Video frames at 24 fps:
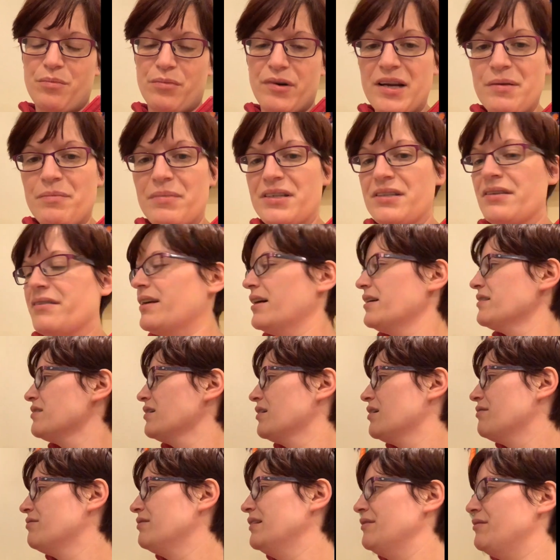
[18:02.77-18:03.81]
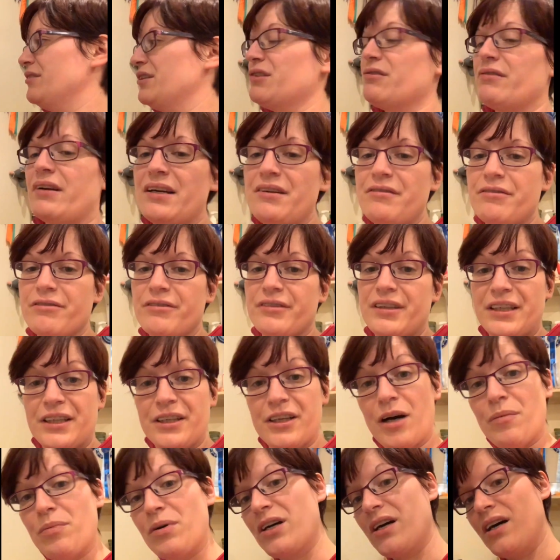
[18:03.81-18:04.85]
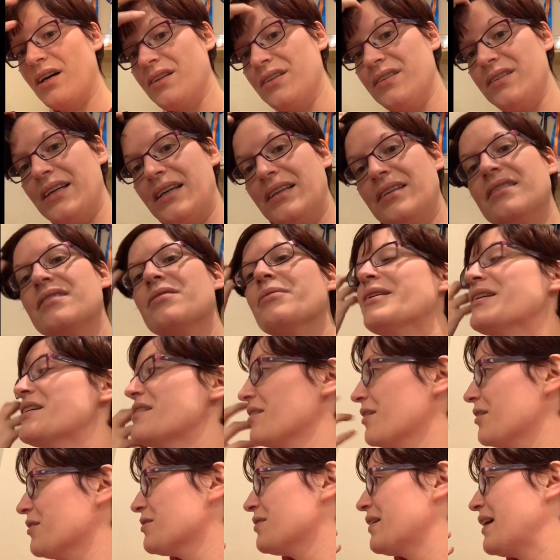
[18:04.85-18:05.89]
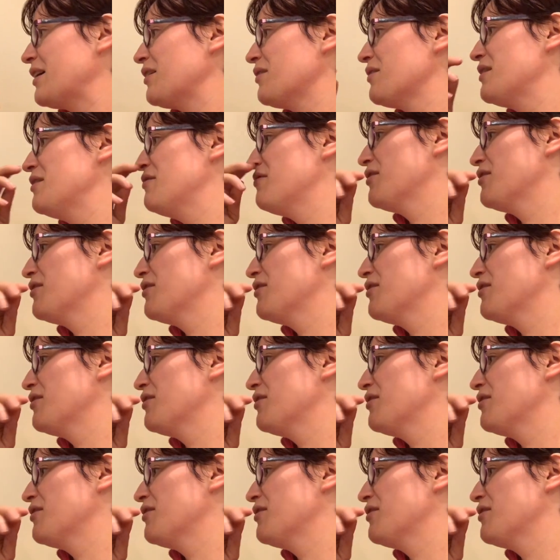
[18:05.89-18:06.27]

I break bits of that off. Liver's great in copper content, which is also healthy